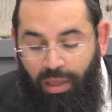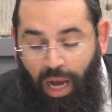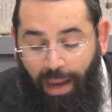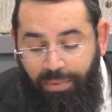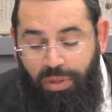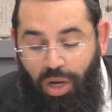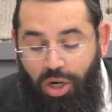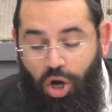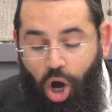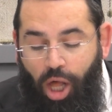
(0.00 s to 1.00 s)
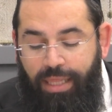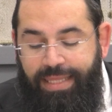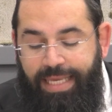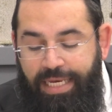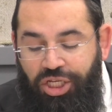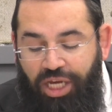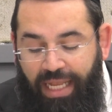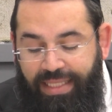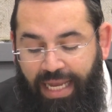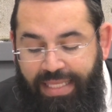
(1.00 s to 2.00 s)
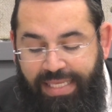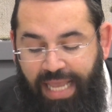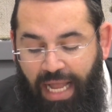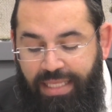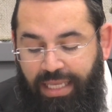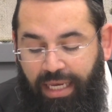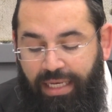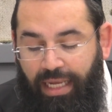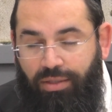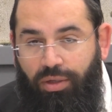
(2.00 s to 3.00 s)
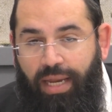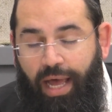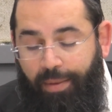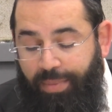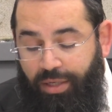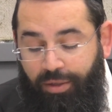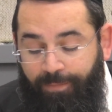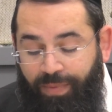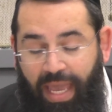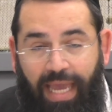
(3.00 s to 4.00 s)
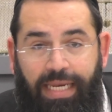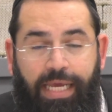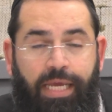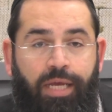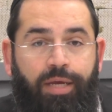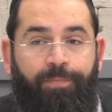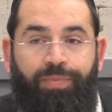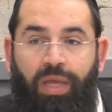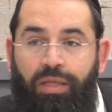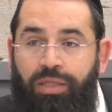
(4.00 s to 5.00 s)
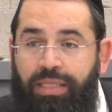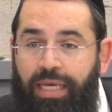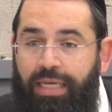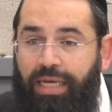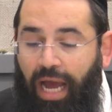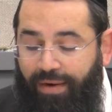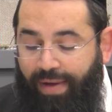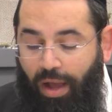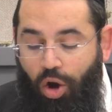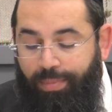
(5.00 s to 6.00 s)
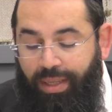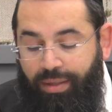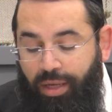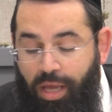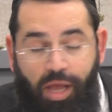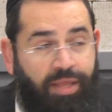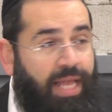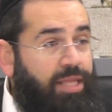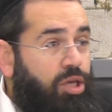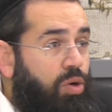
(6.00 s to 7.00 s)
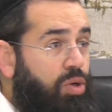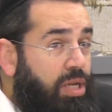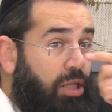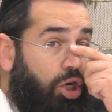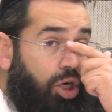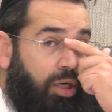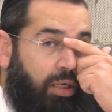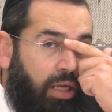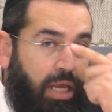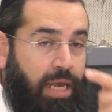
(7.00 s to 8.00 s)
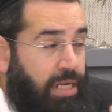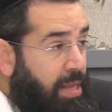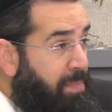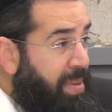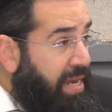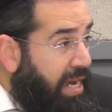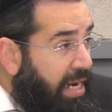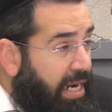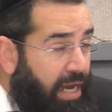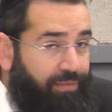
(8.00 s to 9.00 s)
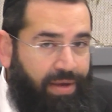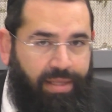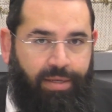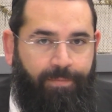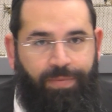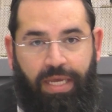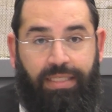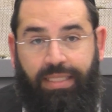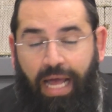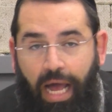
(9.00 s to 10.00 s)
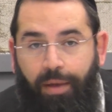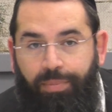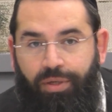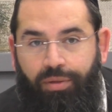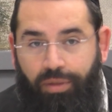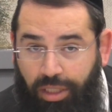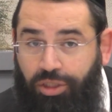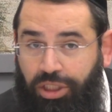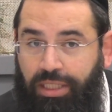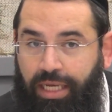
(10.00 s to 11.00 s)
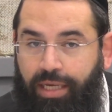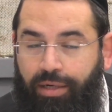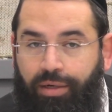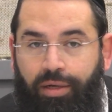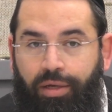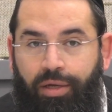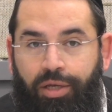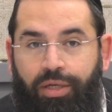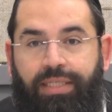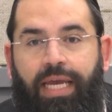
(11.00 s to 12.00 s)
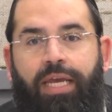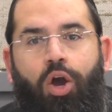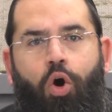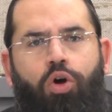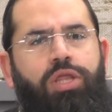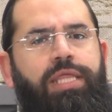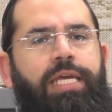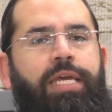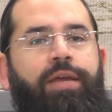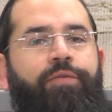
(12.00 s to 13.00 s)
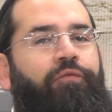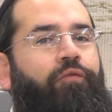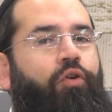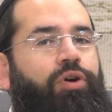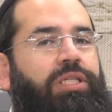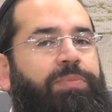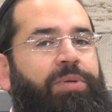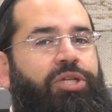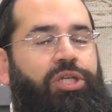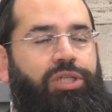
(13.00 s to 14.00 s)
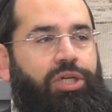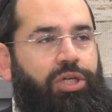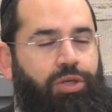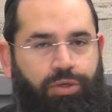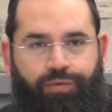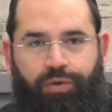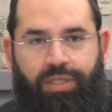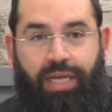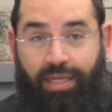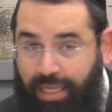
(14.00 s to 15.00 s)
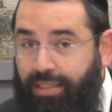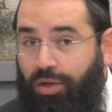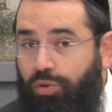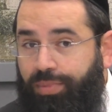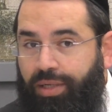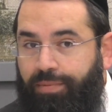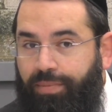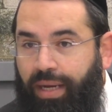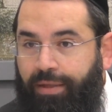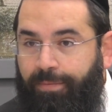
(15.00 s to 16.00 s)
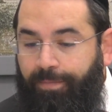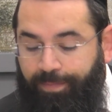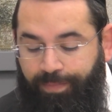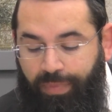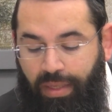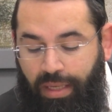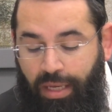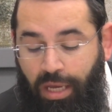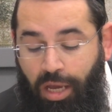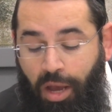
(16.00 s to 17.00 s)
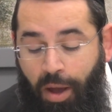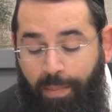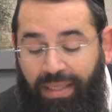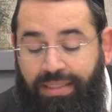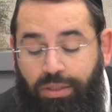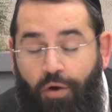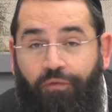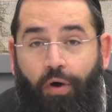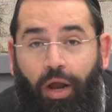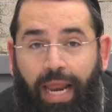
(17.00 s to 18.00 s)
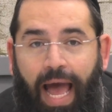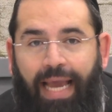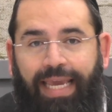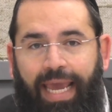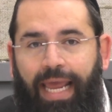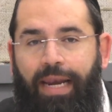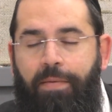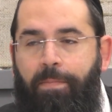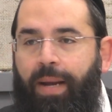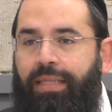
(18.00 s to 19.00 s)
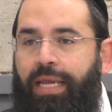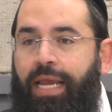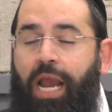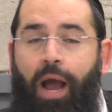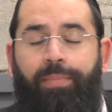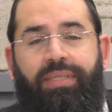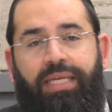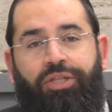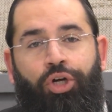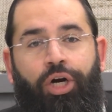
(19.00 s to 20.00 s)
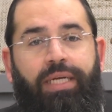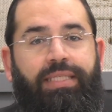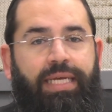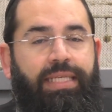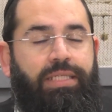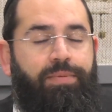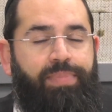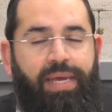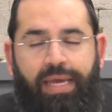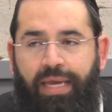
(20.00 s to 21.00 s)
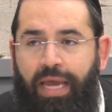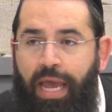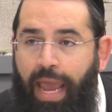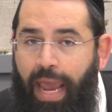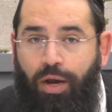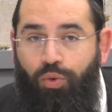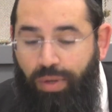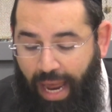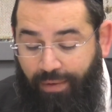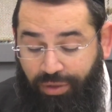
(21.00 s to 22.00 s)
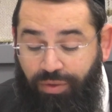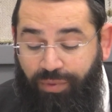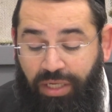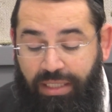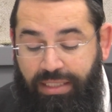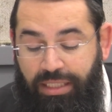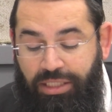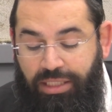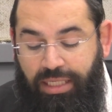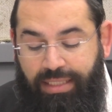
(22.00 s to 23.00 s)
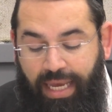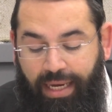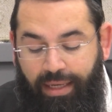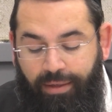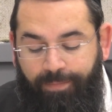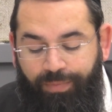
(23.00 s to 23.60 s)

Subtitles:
Amru lo, kol din shata dan tchilato lachmir. Any din kal v'chomer that you learn in the beginning of it is lachmir, just like here. You're saying only 4 species you could use for schach. That's a chumrah, right? But sofo la'akel, but it turns into being a kula, which we're going to see in just a second.